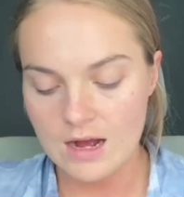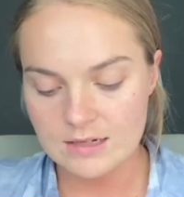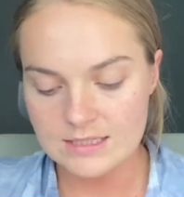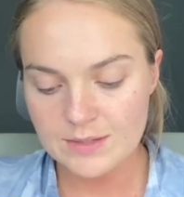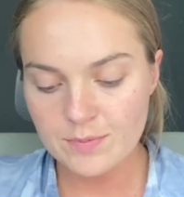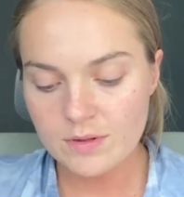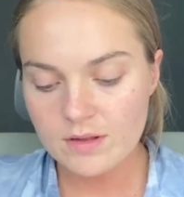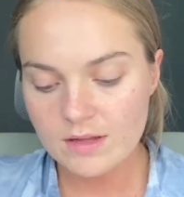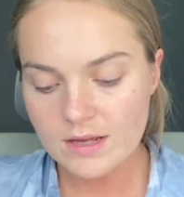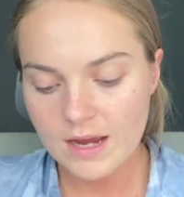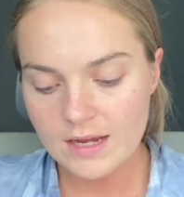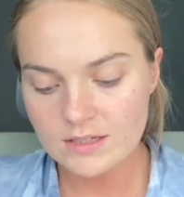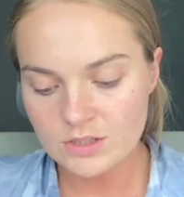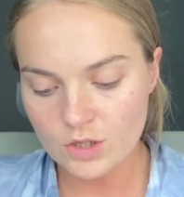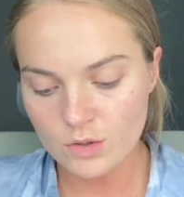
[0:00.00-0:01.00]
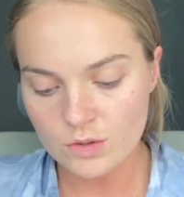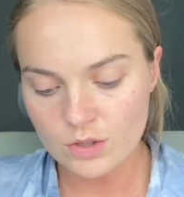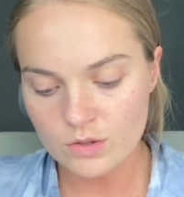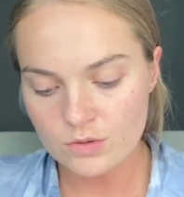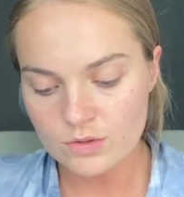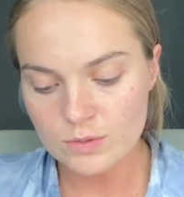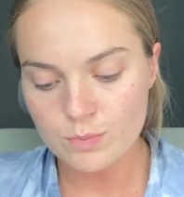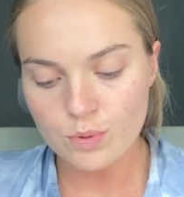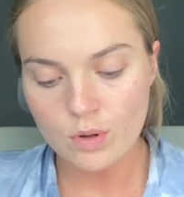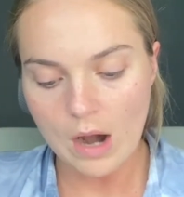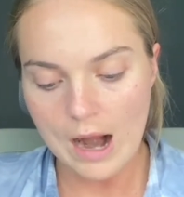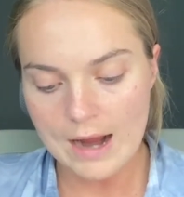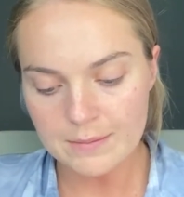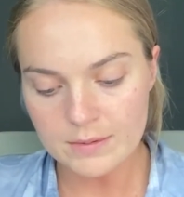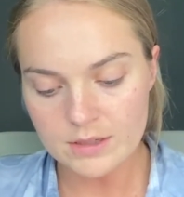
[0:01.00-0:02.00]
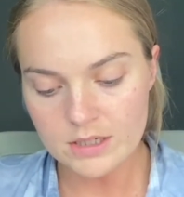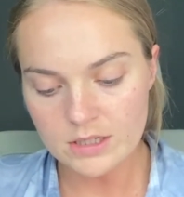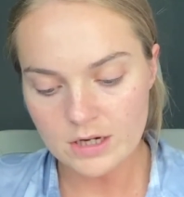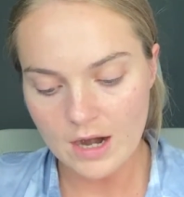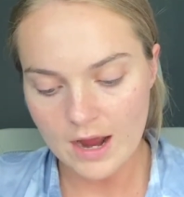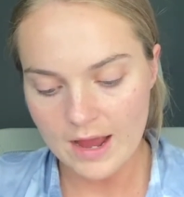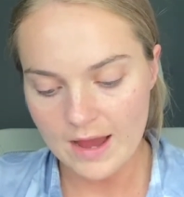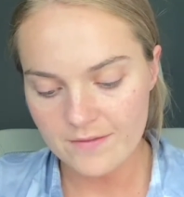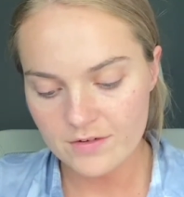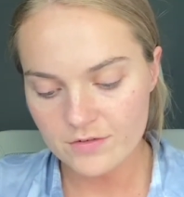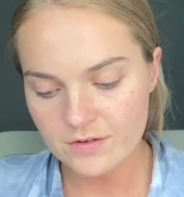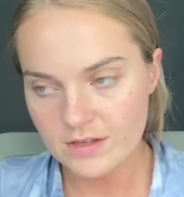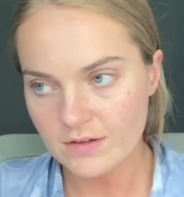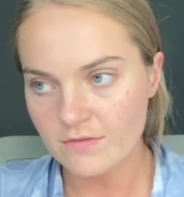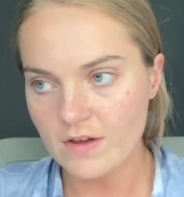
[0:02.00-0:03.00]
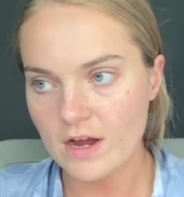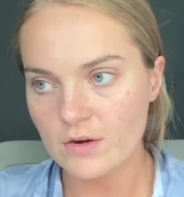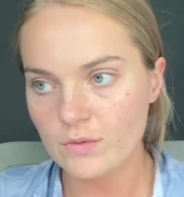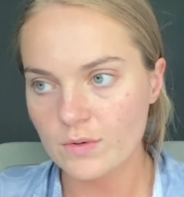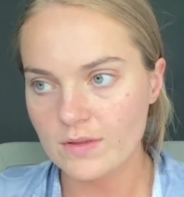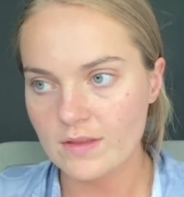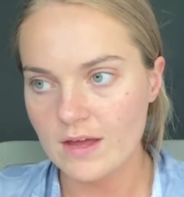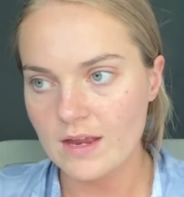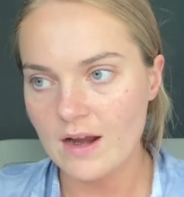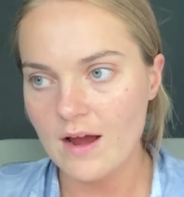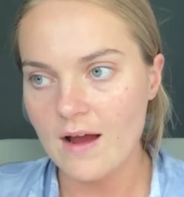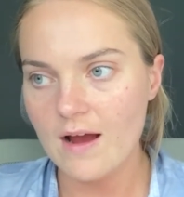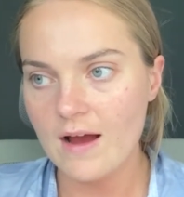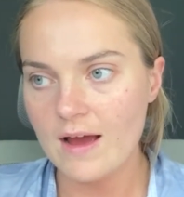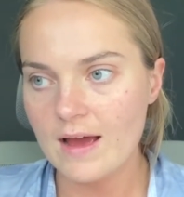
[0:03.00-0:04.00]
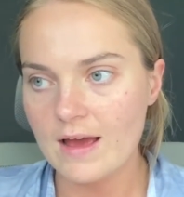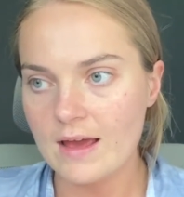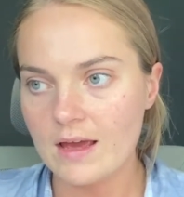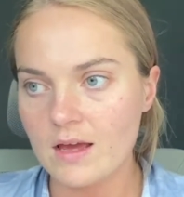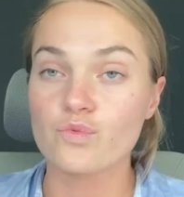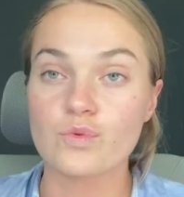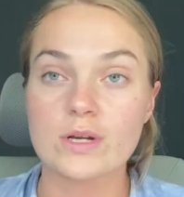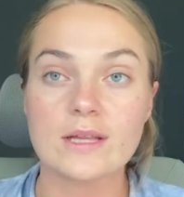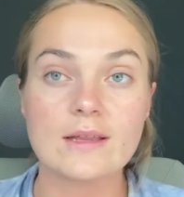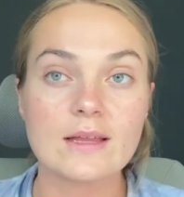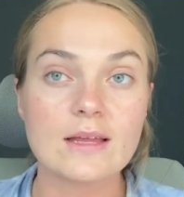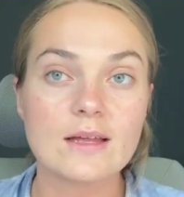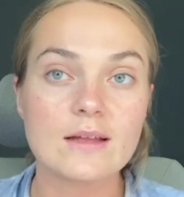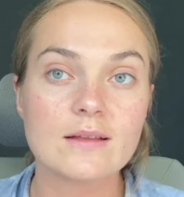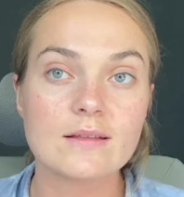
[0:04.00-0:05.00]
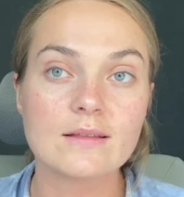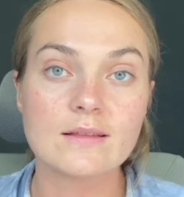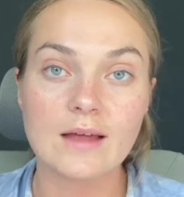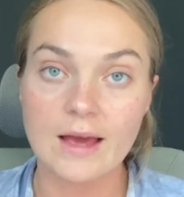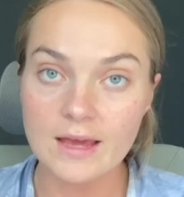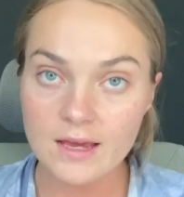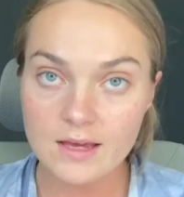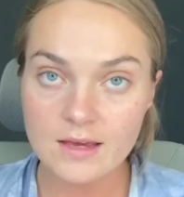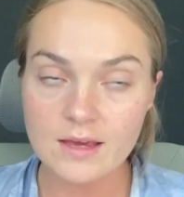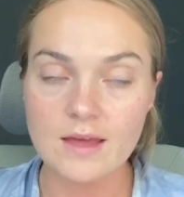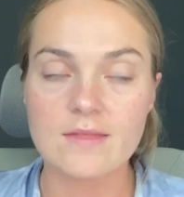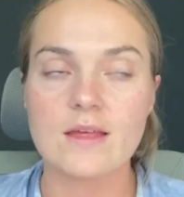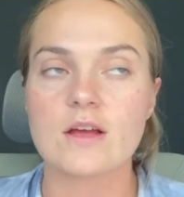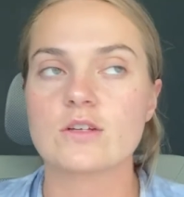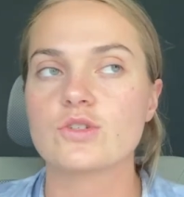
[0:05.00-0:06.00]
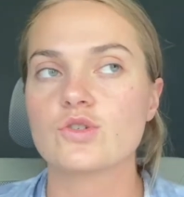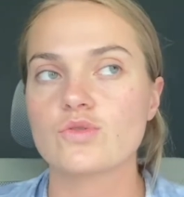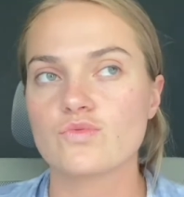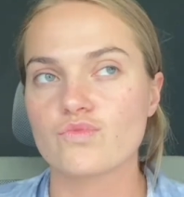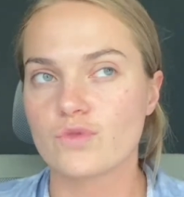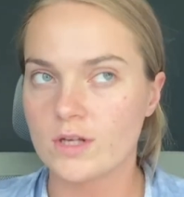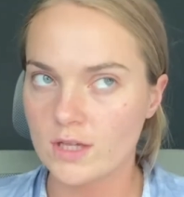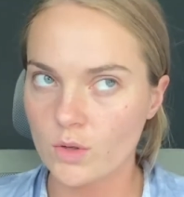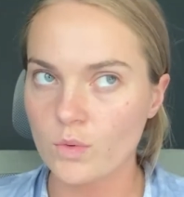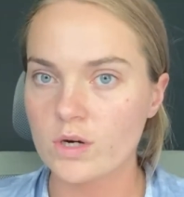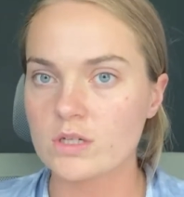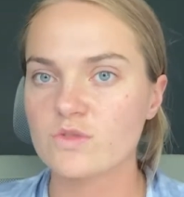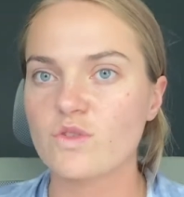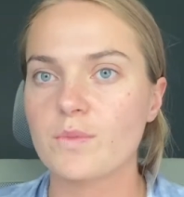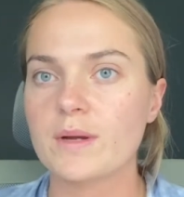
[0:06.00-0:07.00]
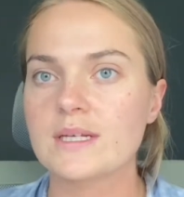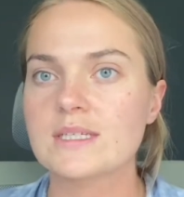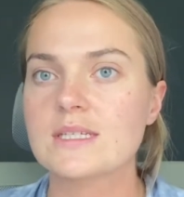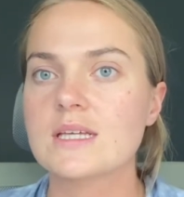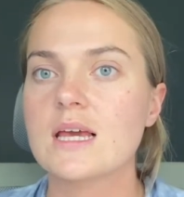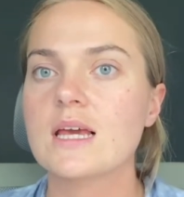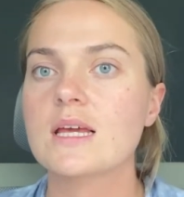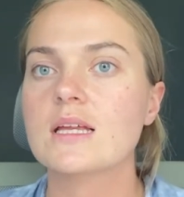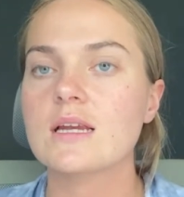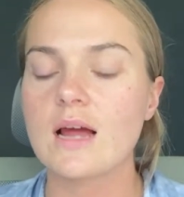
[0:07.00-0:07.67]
Typically, I don't use primer. I haven't really found one that I really like and that really works for my skin.